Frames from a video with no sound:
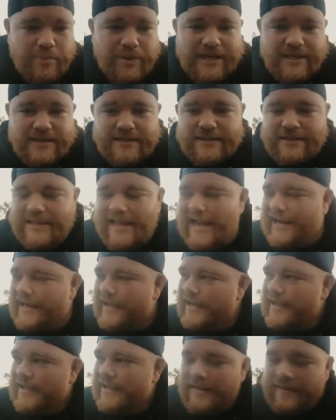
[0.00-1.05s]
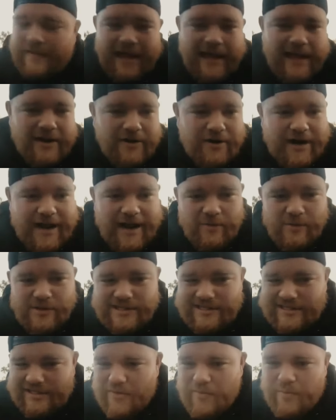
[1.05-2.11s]
beats. Like the internet was
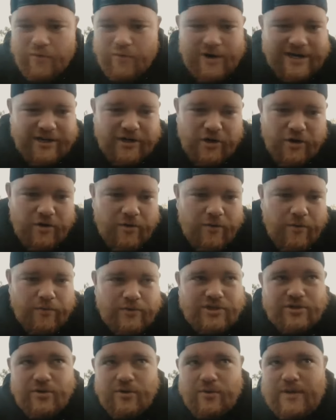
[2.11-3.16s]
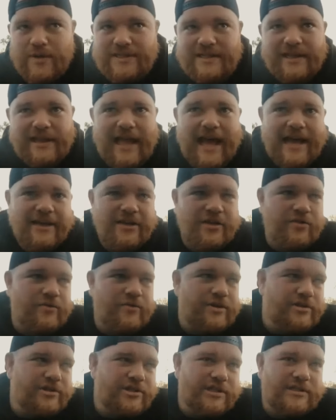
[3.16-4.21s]
still pretty new, so it wasn't like you
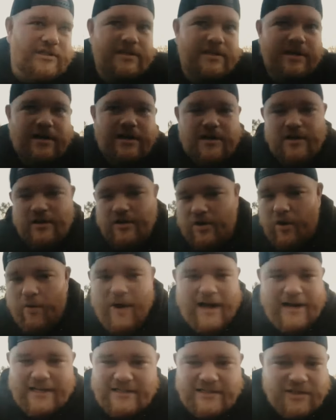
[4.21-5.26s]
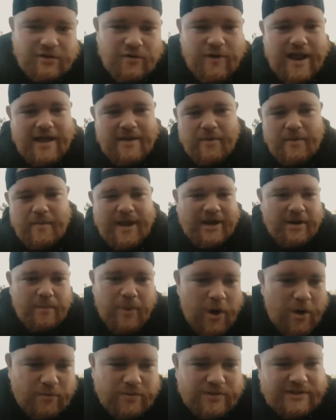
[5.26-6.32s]
could just go on Instagram and make a
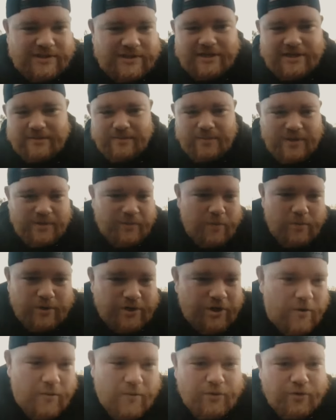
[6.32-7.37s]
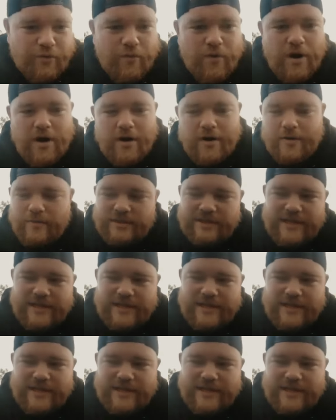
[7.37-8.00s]
post and people would know who you were. It was